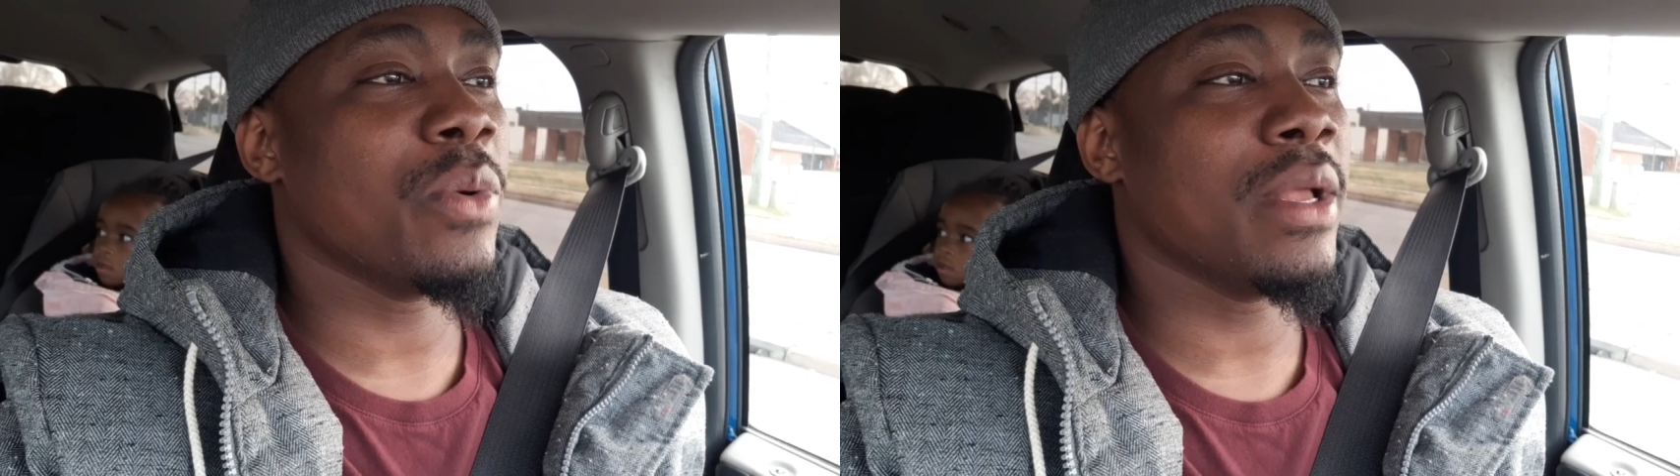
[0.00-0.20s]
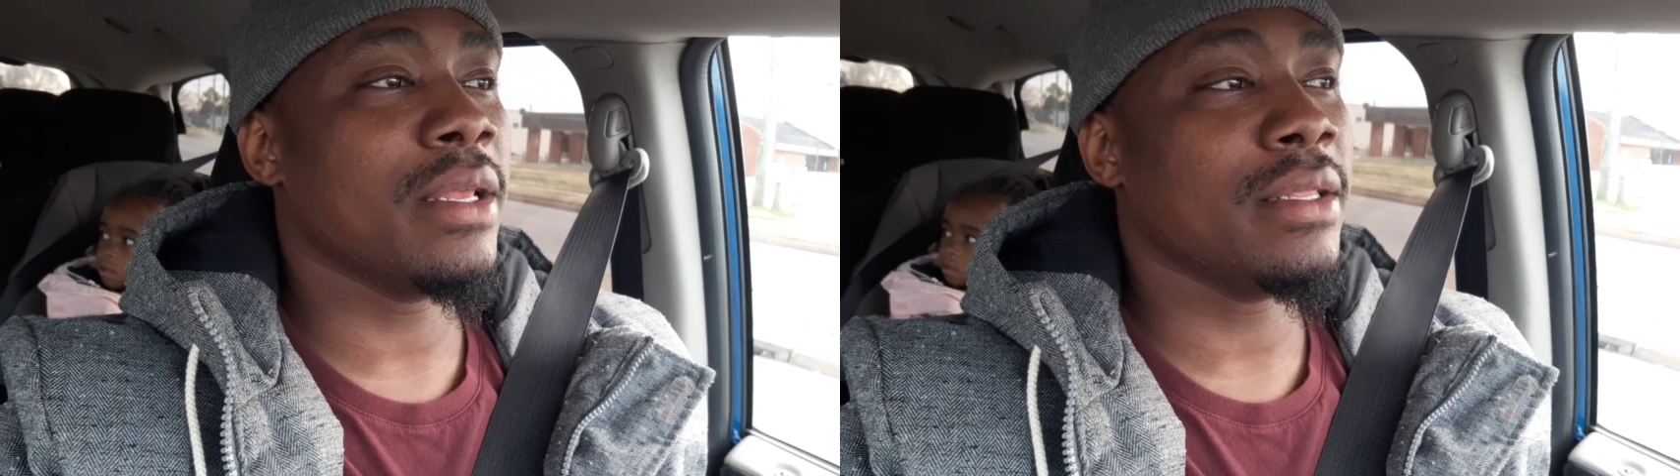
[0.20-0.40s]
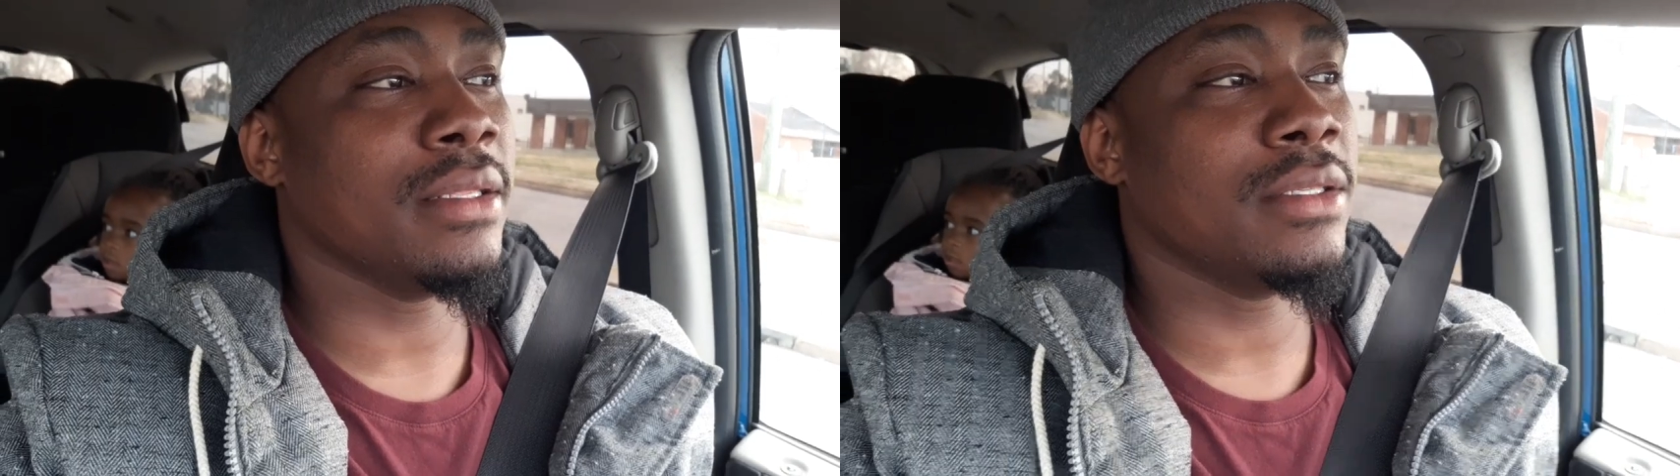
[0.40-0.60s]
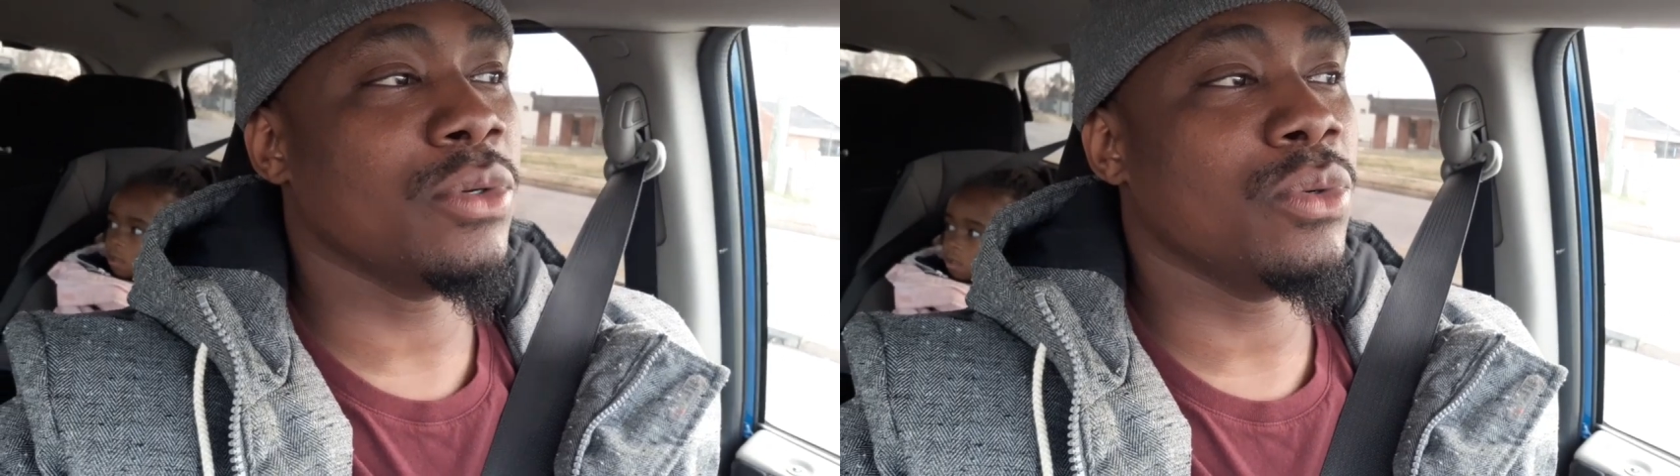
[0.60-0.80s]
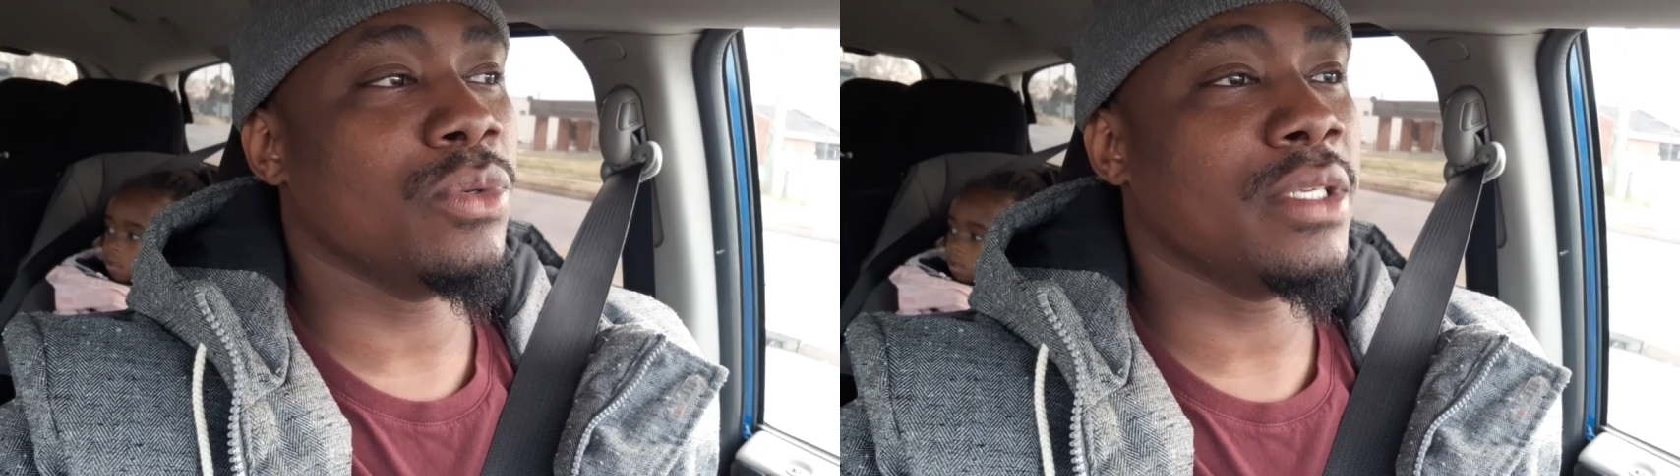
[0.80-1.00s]
went in
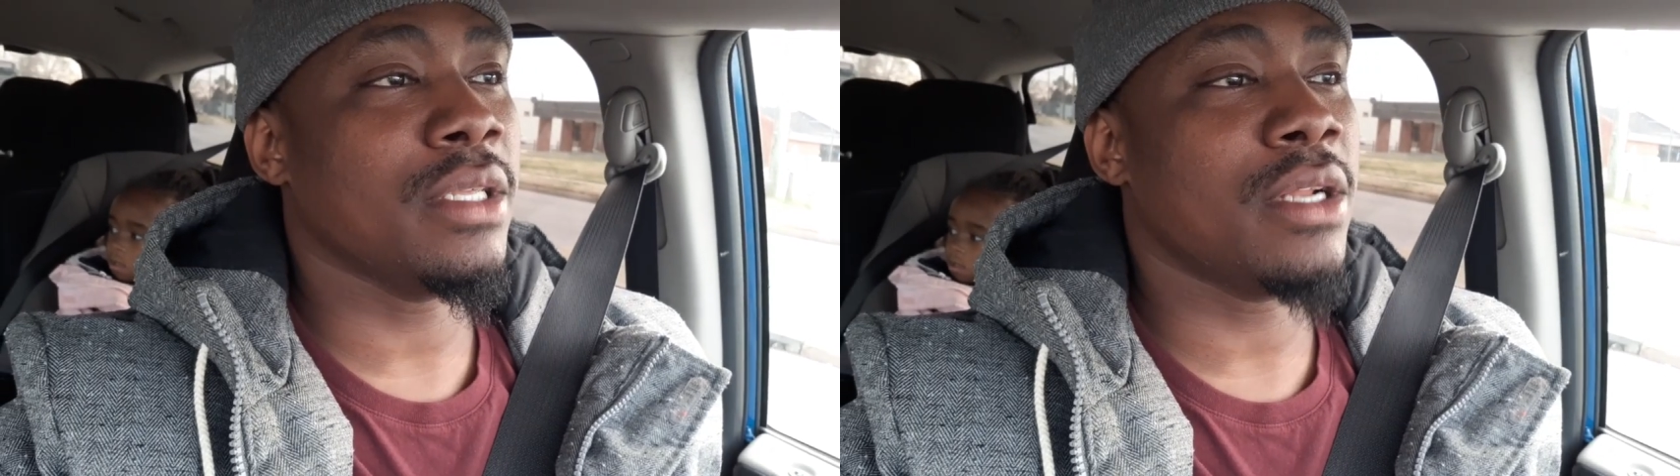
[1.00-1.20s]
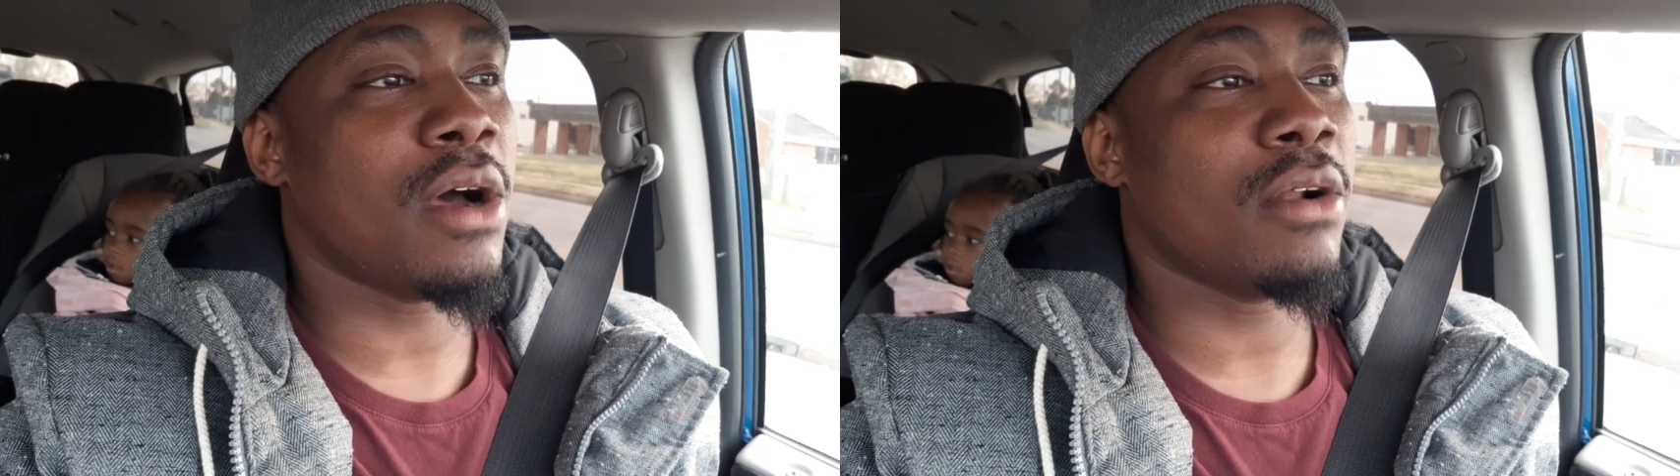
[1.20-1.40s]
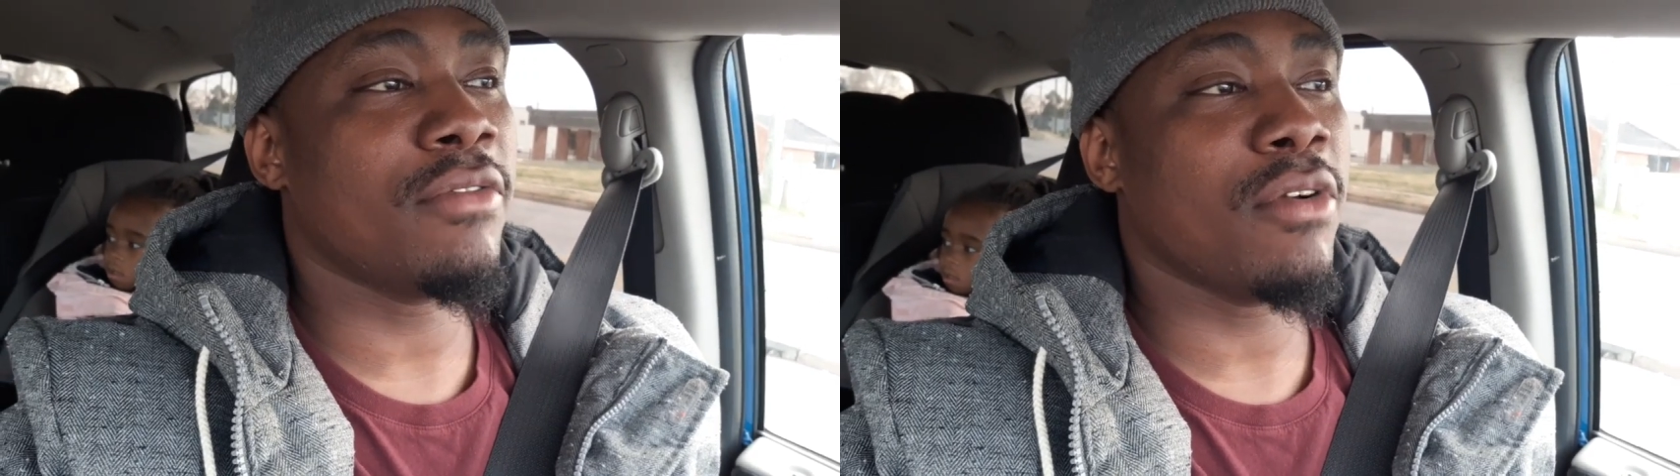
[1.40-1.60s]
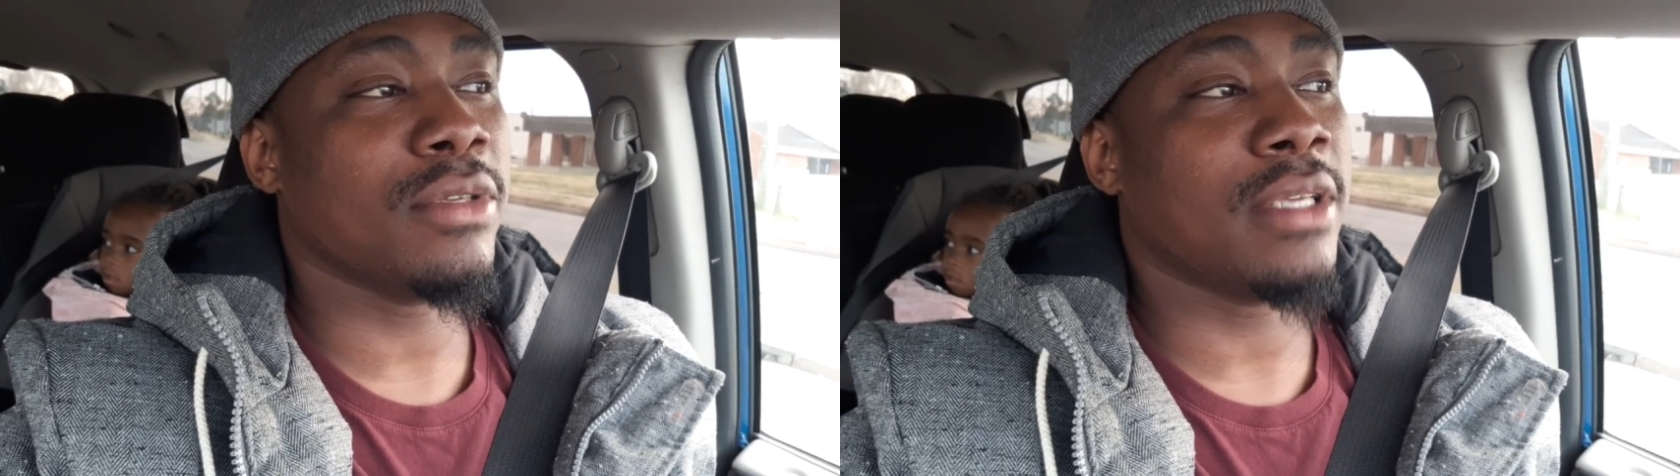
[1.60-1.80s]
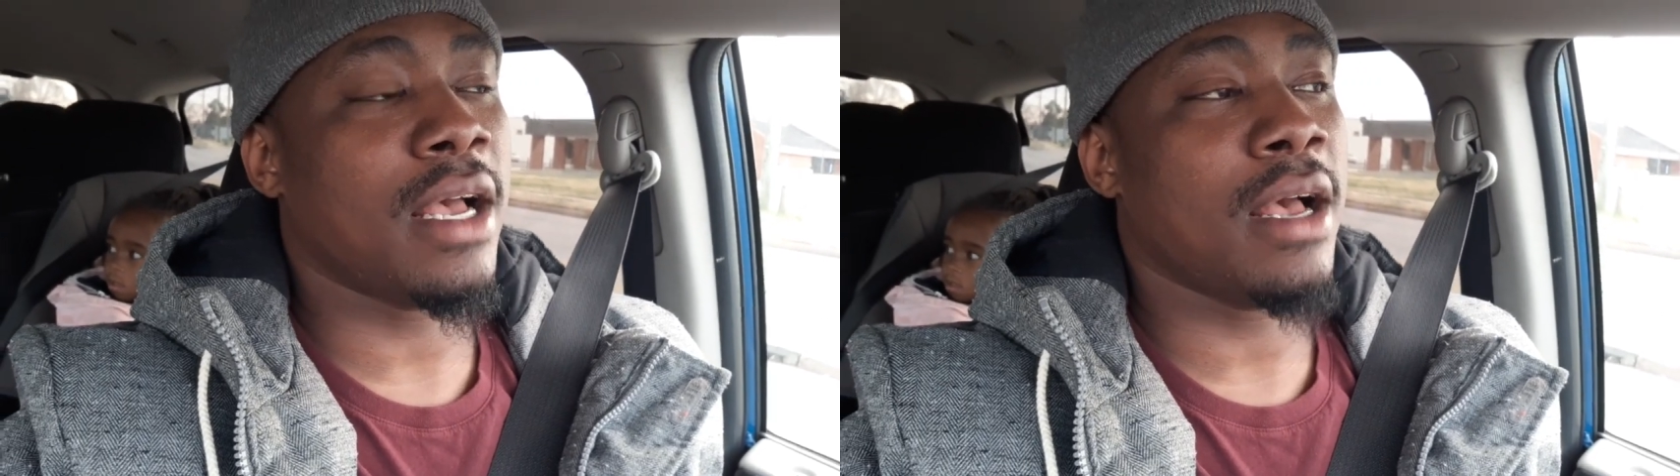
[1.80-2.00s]
to see the dog the
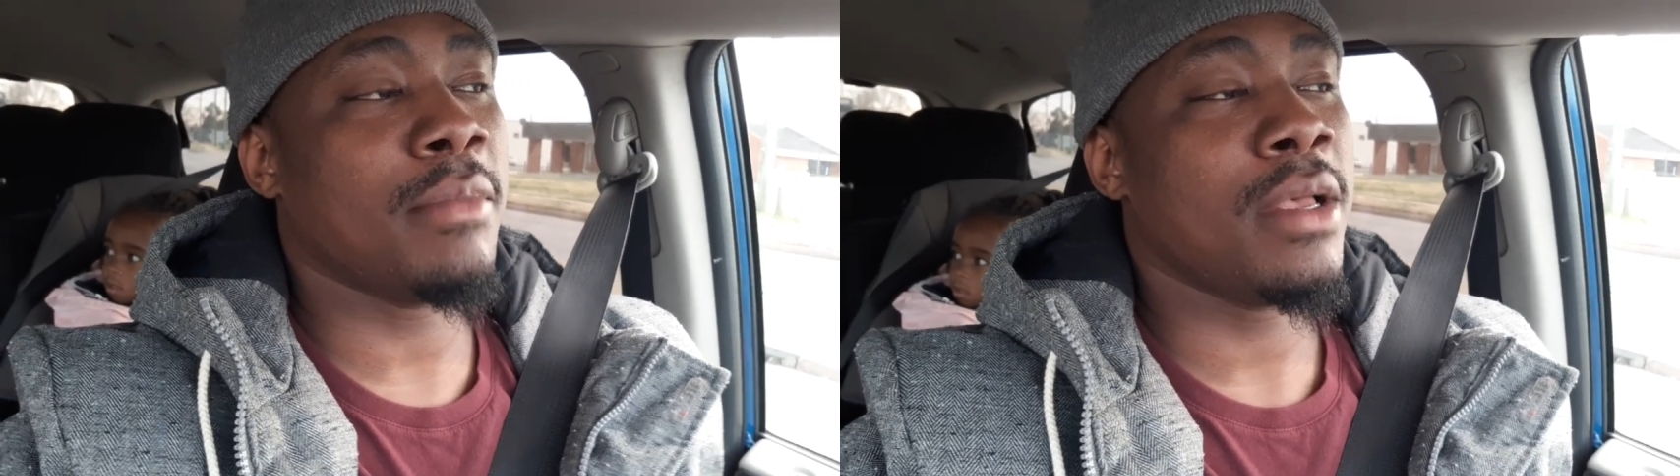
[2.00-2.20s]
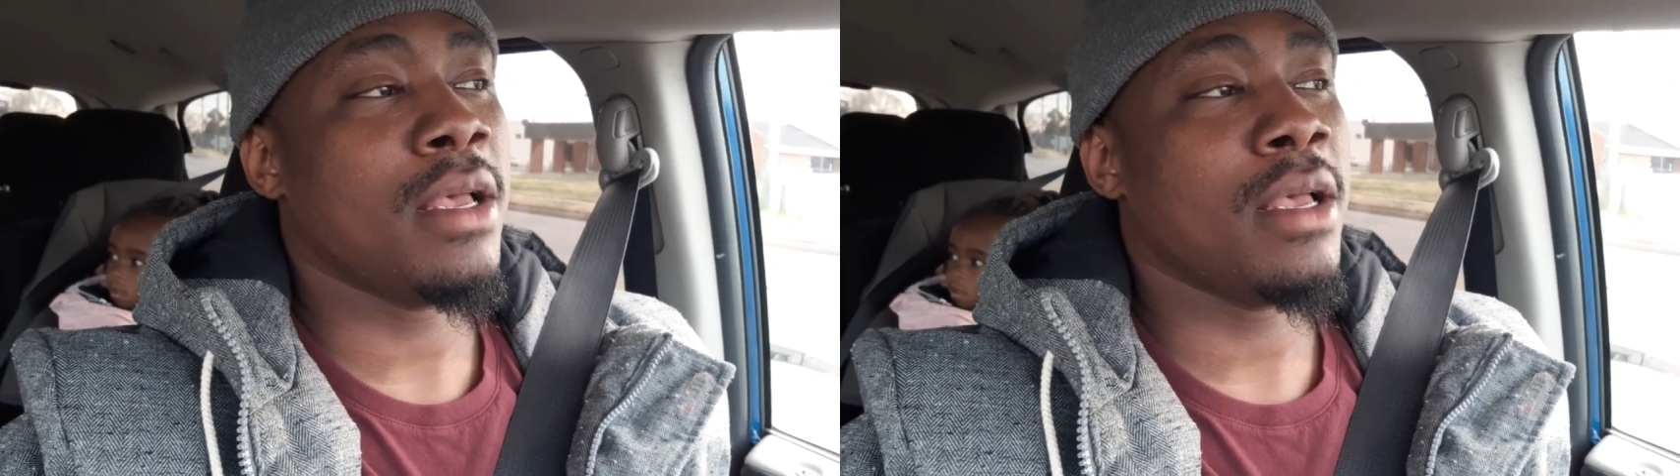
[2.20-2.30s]
first time